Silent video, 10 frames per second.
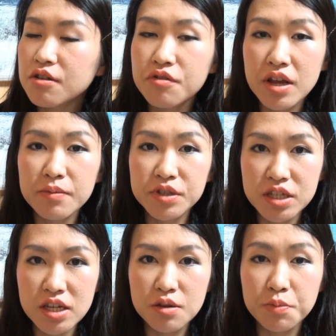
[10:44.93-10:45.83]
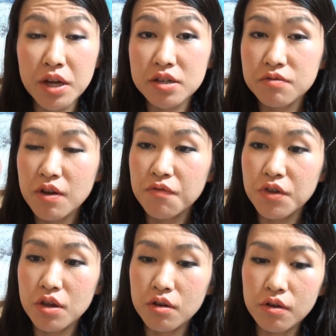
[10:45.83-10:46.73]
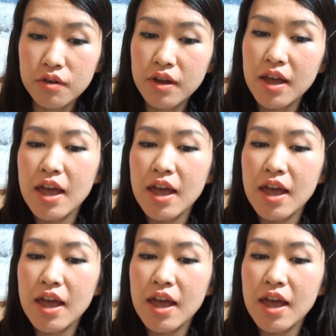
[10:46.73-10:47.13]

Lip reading: cream cheek blush review,